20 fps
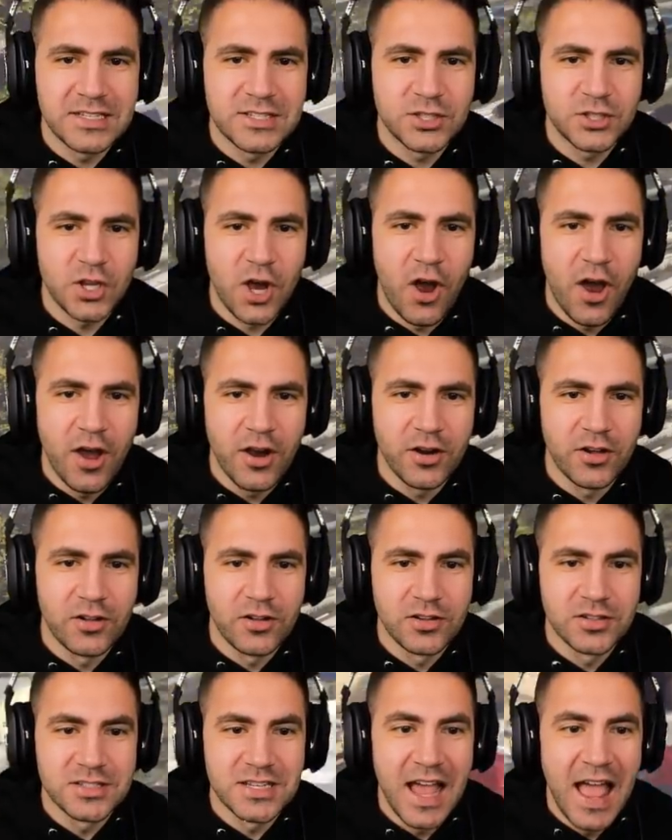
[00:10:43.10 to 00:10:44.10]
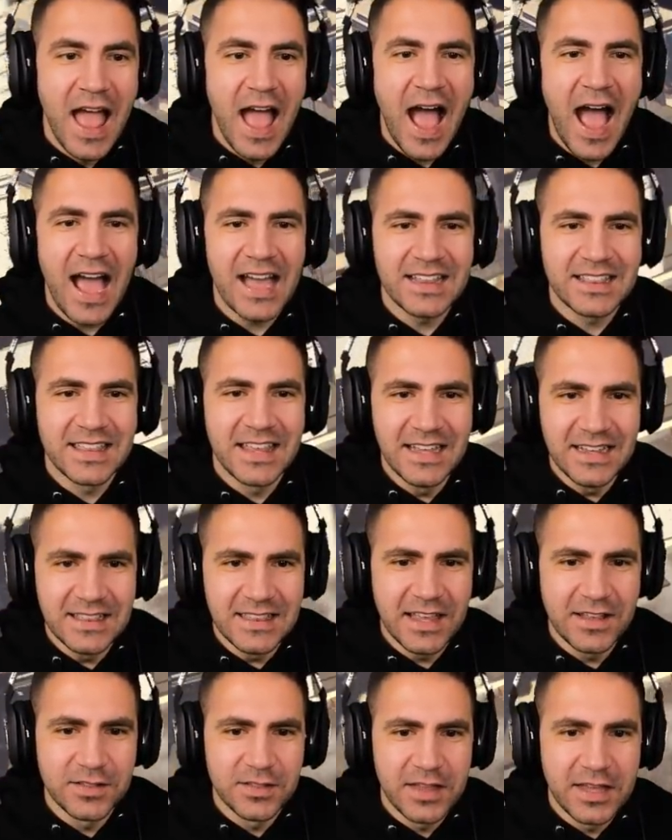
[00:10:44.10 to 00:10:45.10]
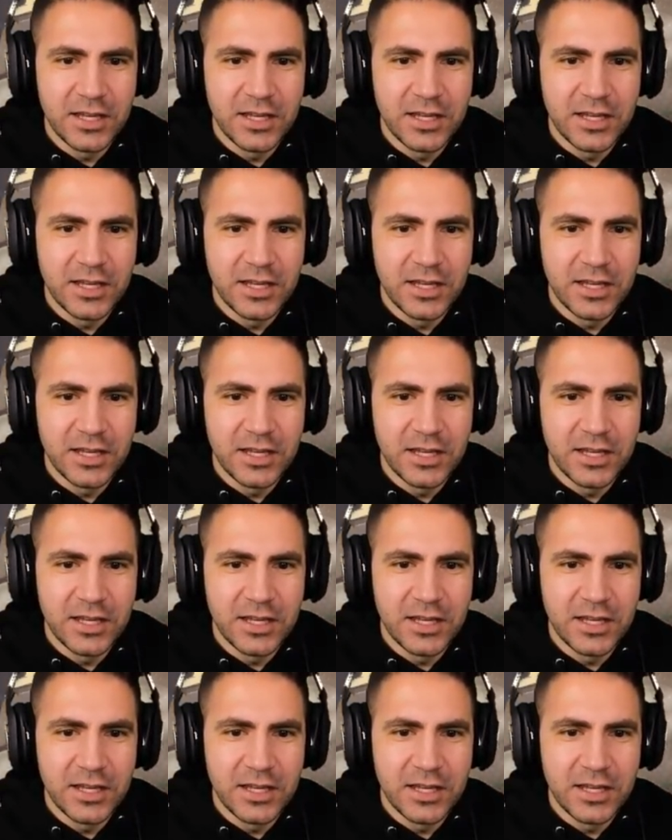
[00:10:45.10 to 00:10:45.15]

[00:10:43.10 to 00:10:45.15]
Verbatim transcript: these tunnels, I think they